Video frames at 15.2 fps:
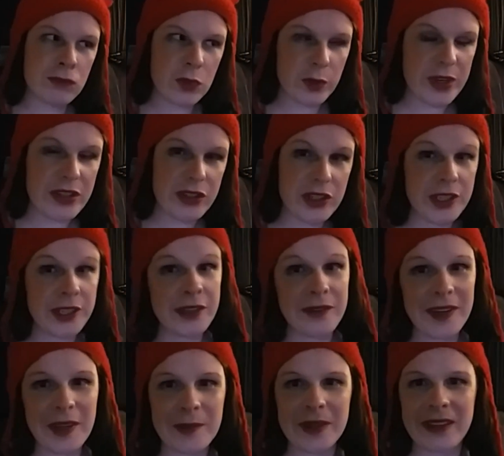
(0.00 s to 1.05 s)
research and
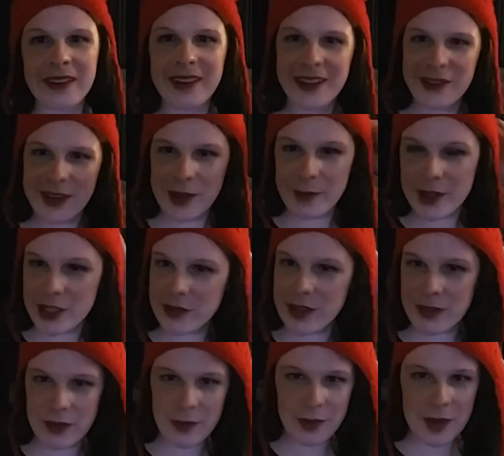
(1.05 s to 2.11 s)
development. I tried a bunch of
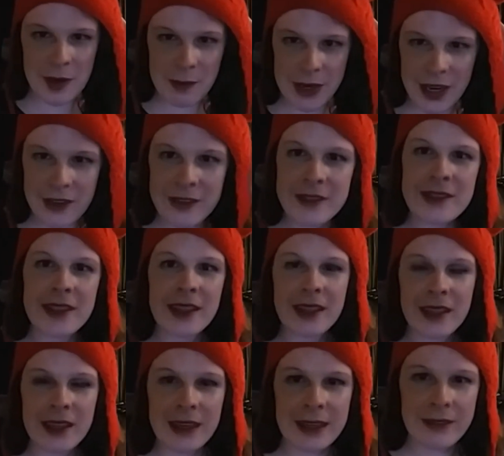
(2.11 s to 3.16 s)
different flame patterns
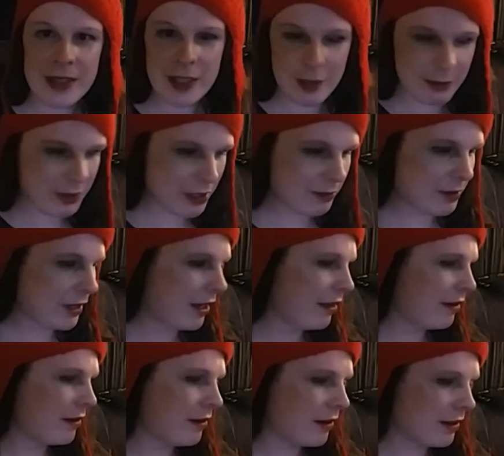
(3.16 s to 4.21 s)
and eventually put them
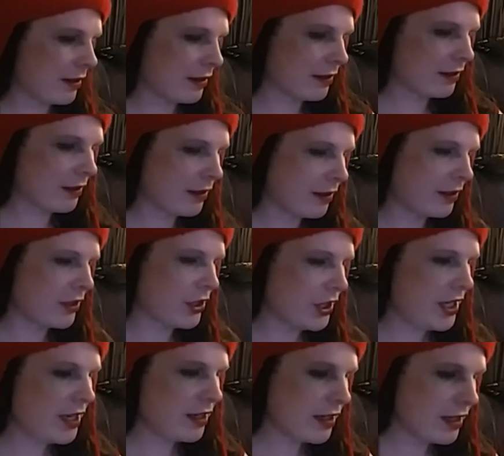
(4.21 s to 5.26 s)
together on a
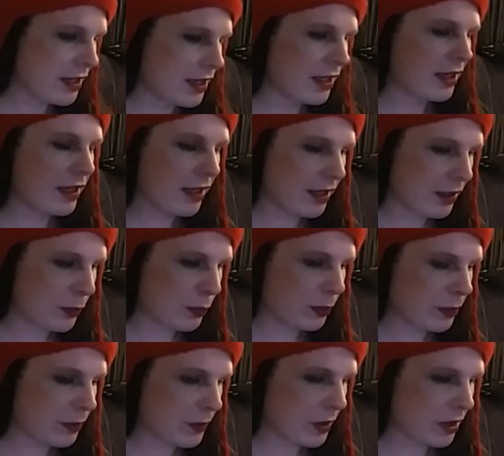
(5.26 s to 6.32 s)
sheet.
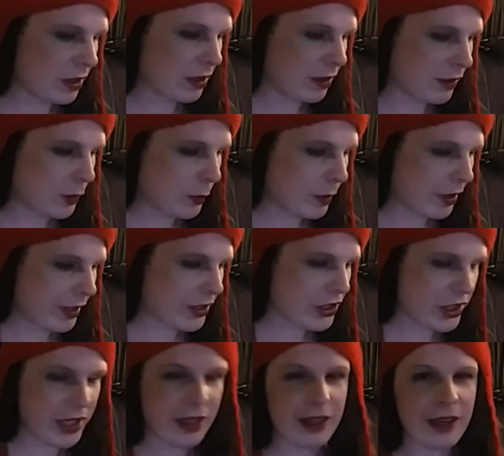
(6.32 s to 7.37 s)
On a little plan
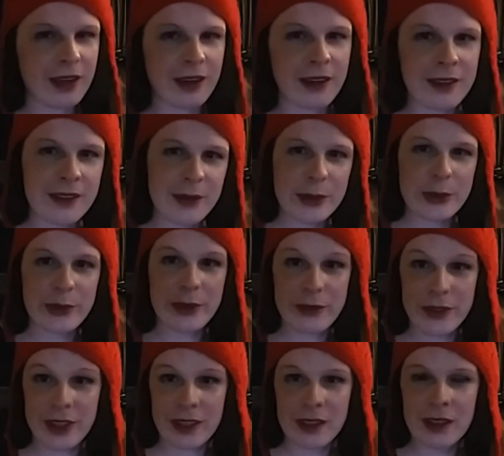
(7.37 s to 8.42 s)
sheet, and it was really
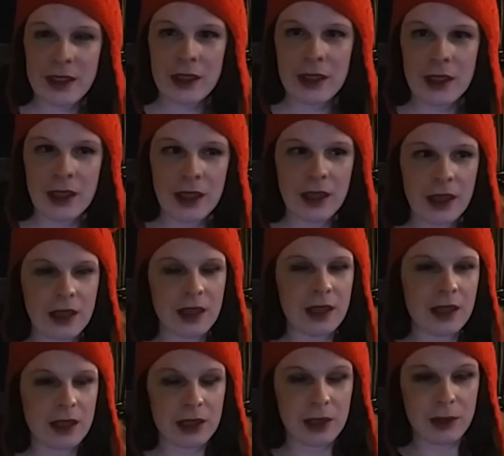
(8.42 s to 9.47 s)
fun.
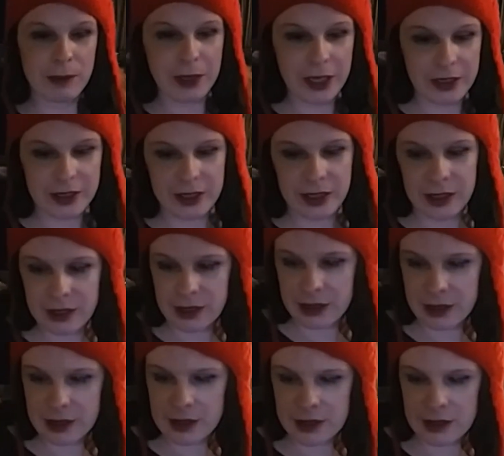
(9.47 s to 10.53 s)
But,
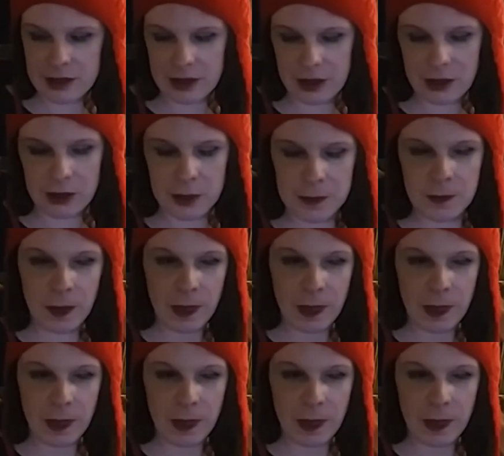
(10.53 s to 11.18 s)
so,